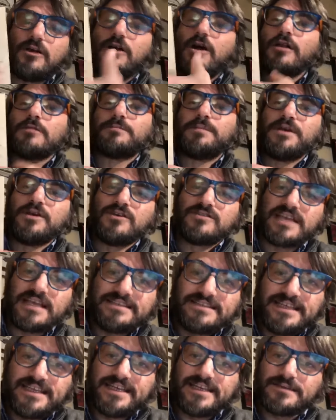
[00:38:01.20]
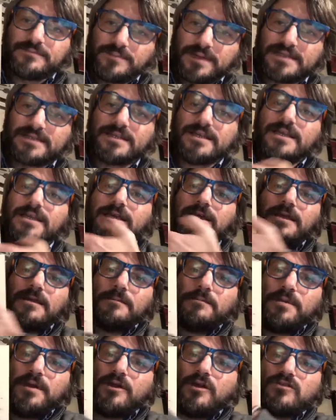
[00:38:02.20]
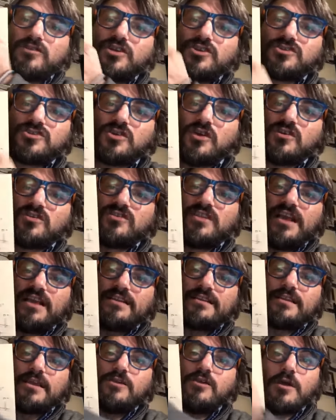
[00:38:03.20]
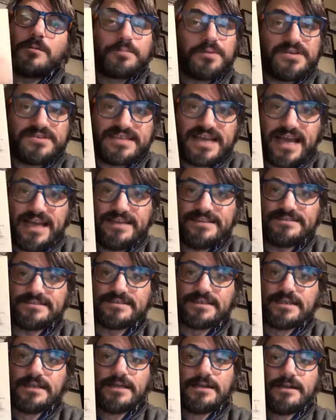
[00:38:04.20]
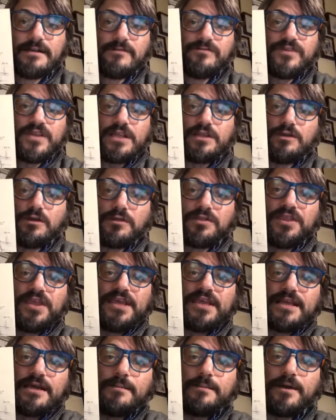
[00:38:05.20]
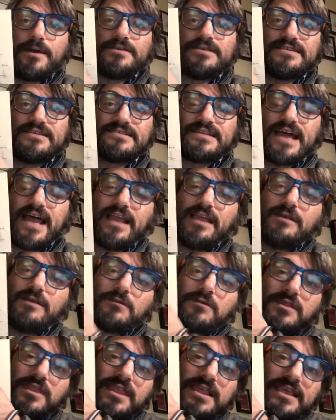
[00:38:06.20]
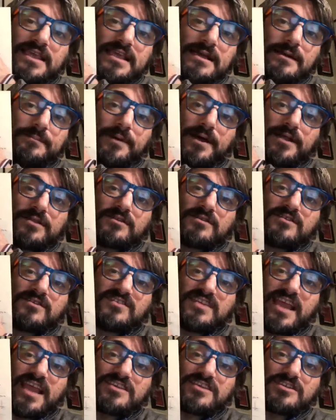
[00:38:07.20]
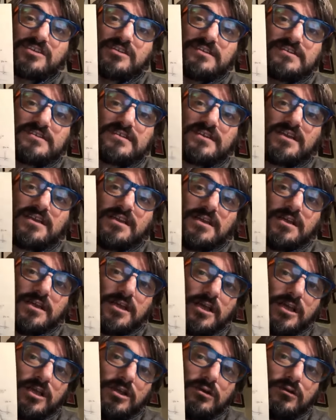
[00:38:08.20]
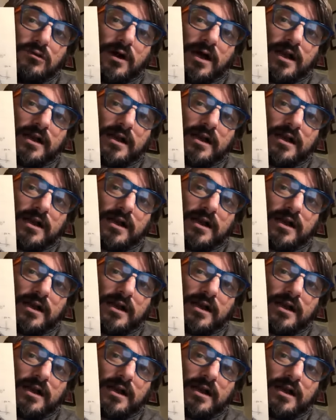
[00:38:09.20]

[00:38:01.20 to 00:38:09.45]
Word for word: No, not because I did it, but because it shows that you're precise, that you're thinking about design, you're thinking about sections, you